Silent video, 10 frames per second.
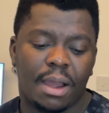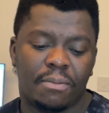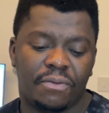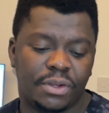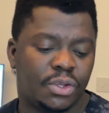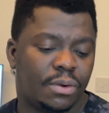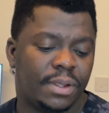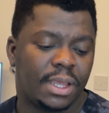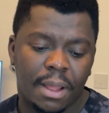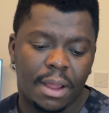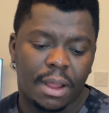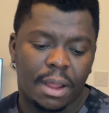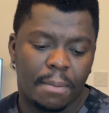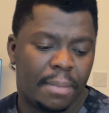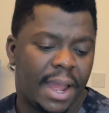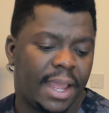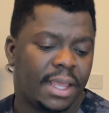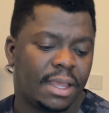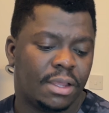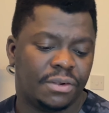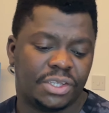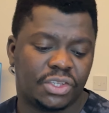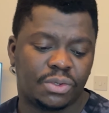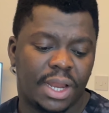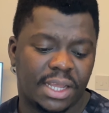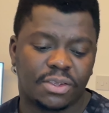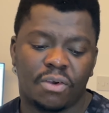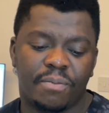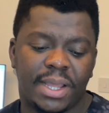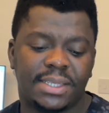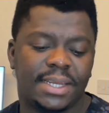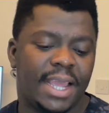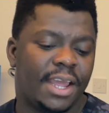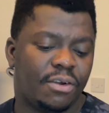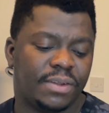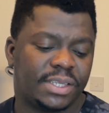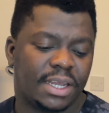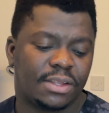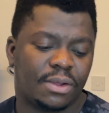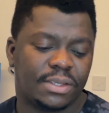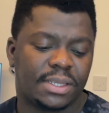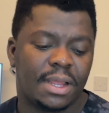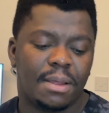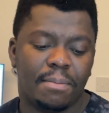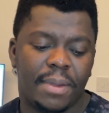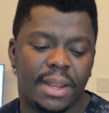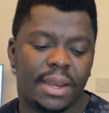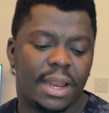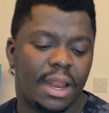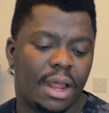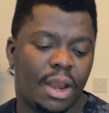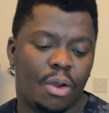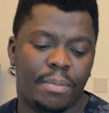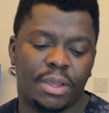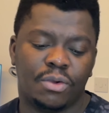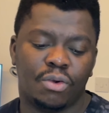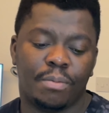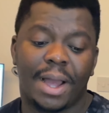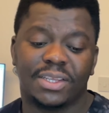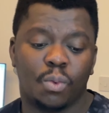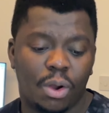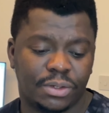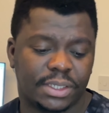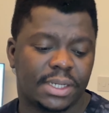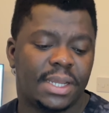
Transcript: rhetoric by Rishi Sunak's government, the head of the sector's main lobby group, has warned.